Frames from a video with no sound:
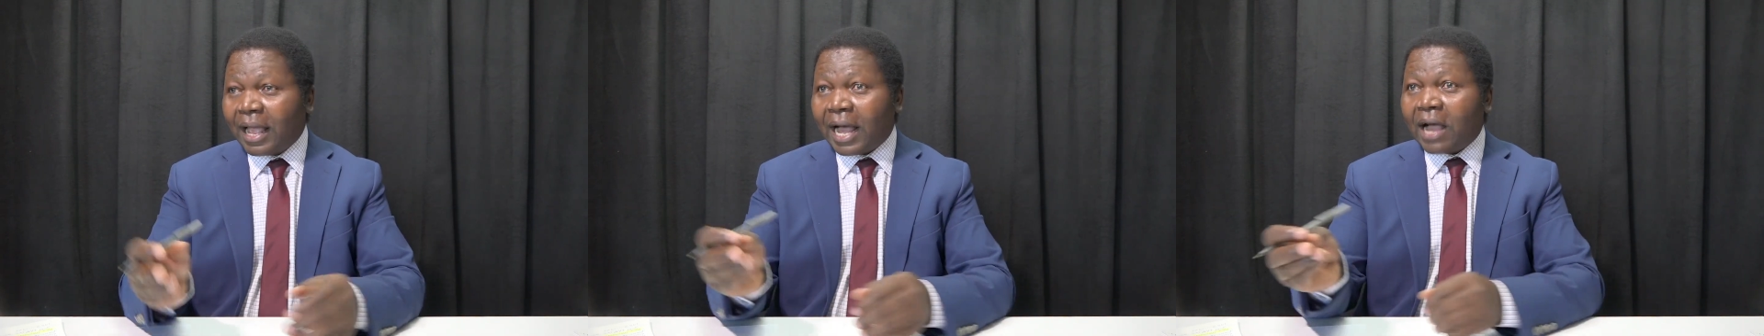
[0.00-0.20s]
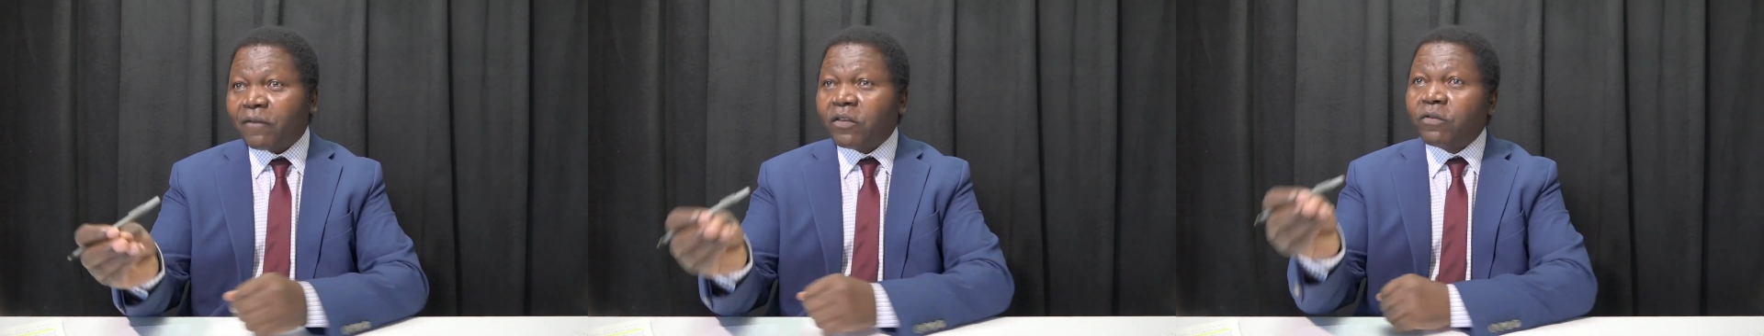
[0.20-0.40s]

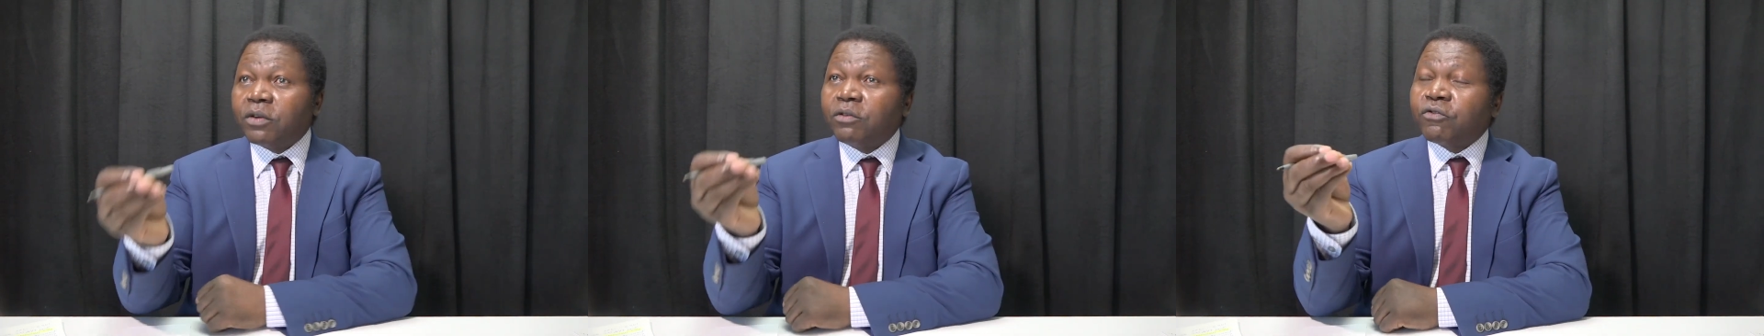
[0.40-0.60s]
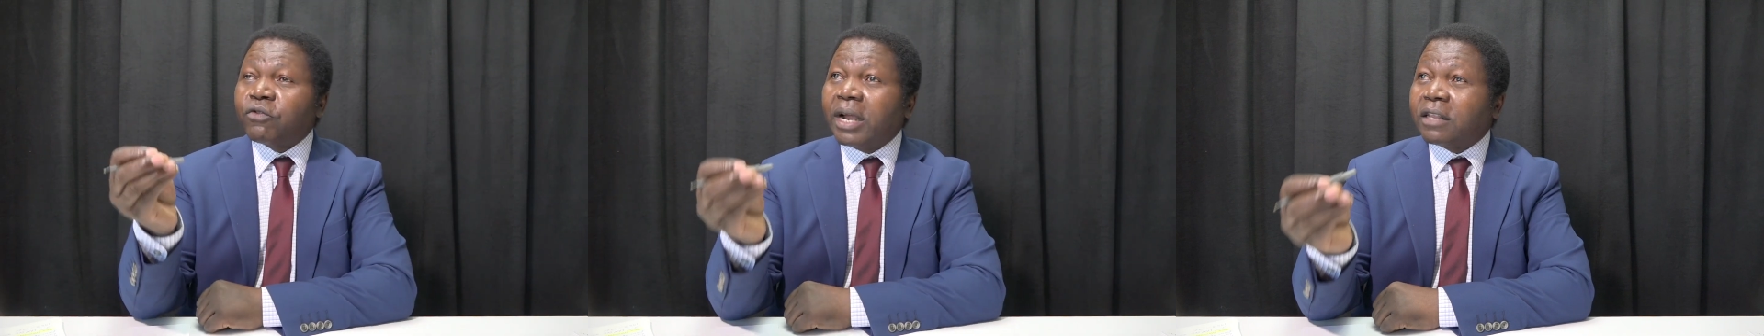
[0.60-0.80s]
I've
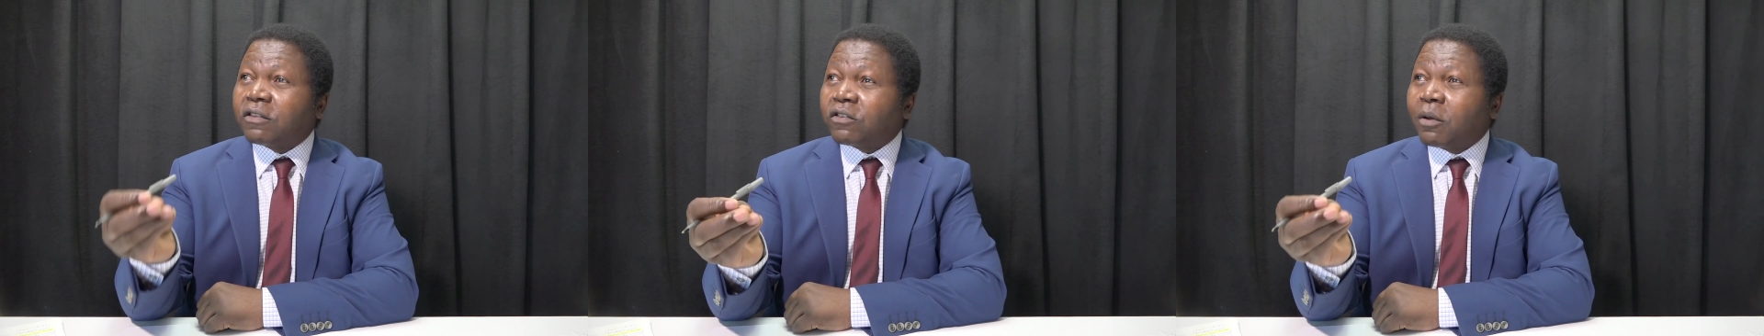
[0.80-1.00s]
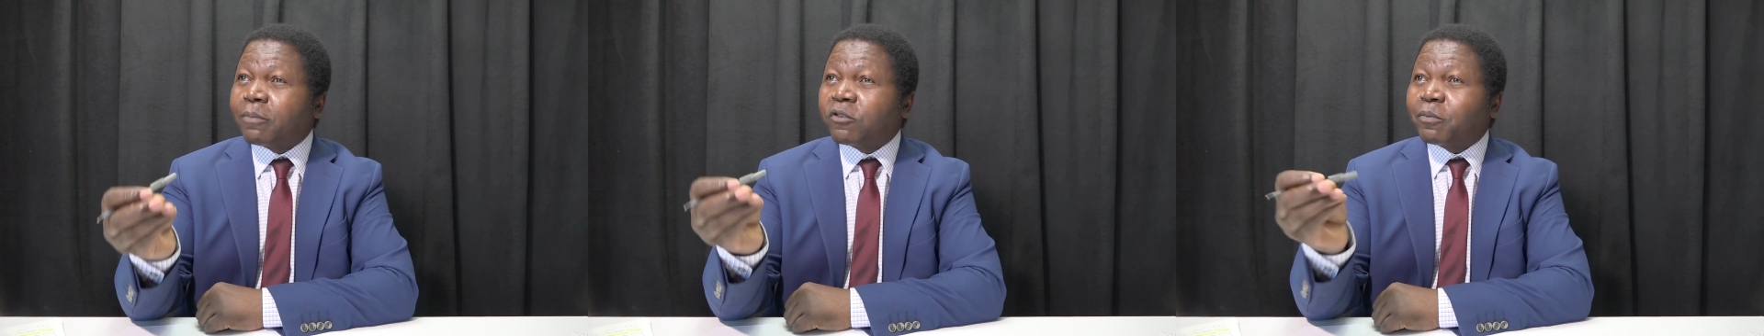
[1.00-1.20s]
even read
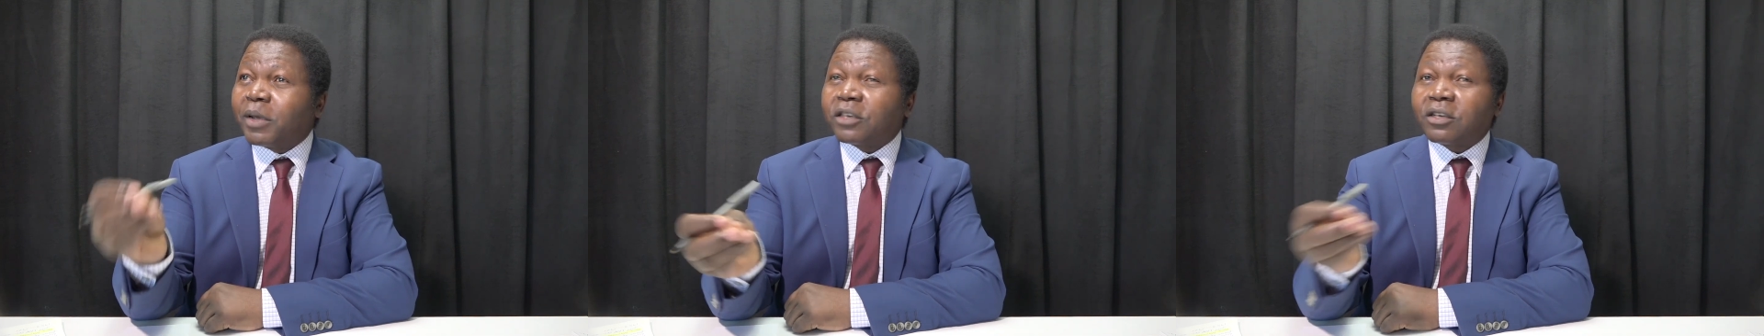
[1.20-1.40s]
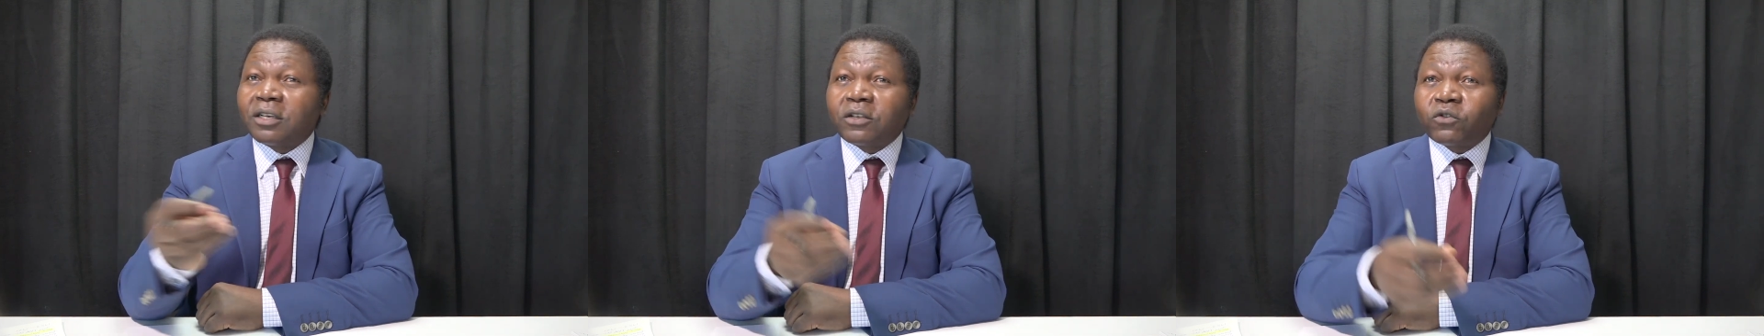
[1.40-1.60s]
some
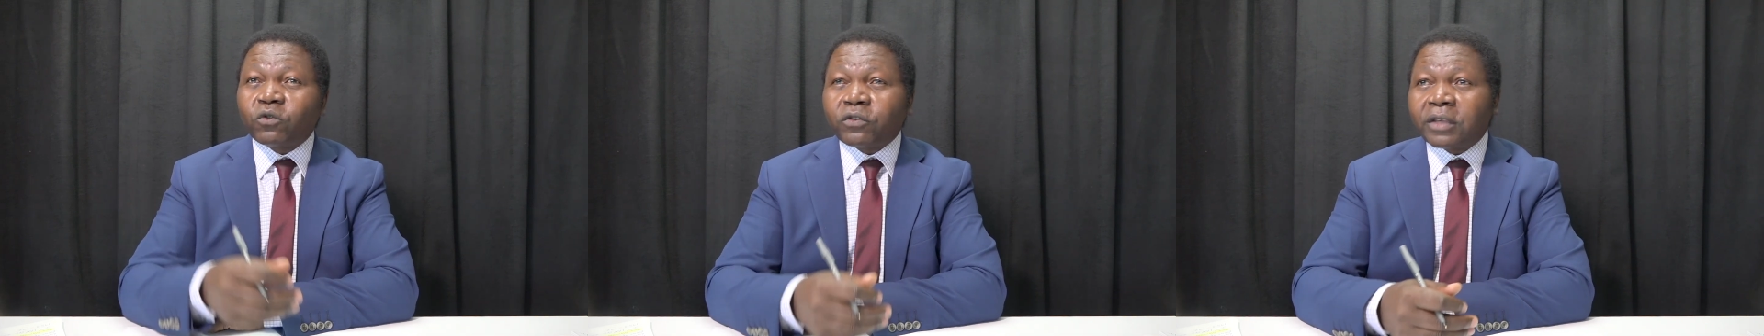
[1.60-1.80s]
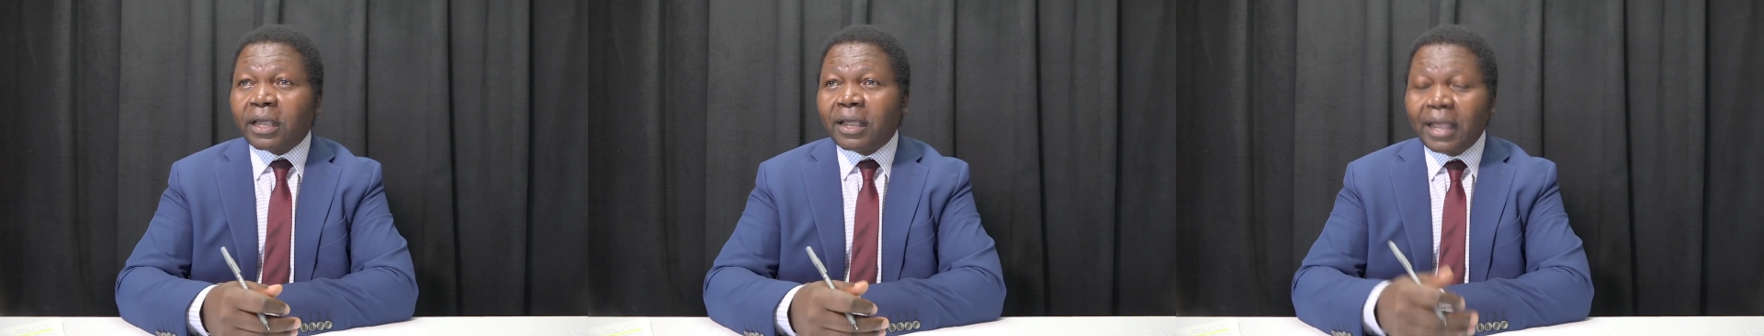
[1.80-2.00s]
specialists who
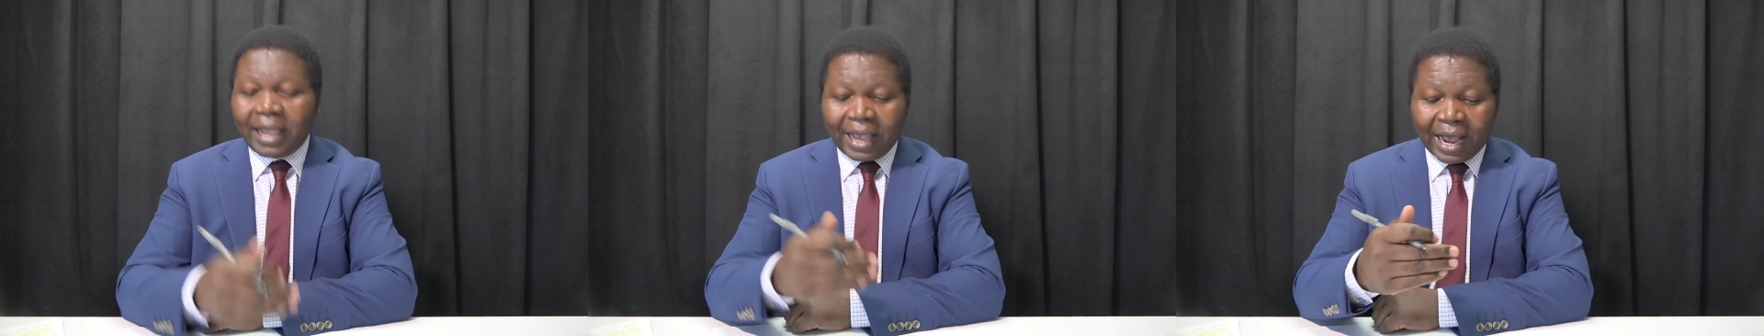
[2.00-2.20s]
say